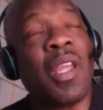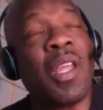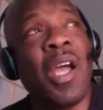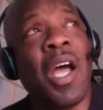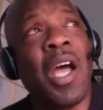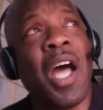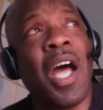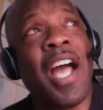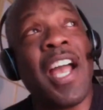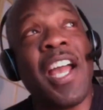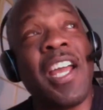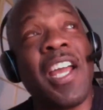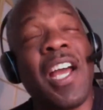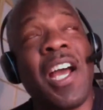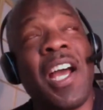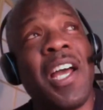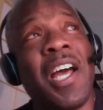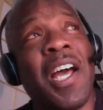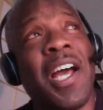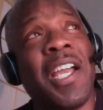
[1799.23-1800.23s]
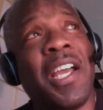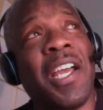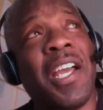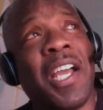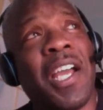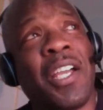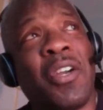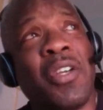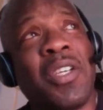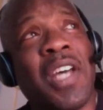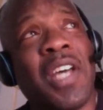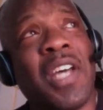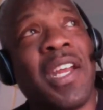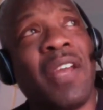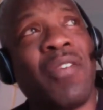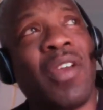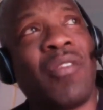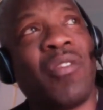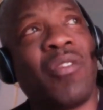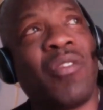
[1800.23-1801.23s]
I could not
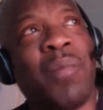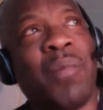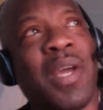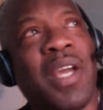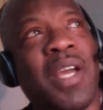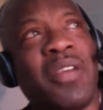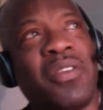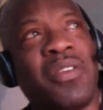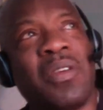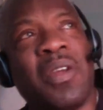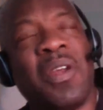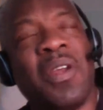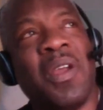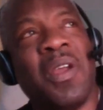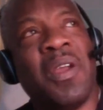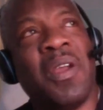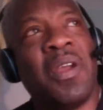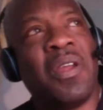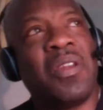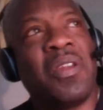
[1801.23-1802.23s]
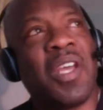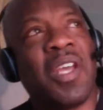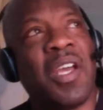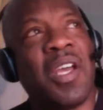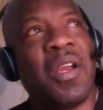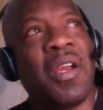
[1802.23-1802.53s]
have ever imagined that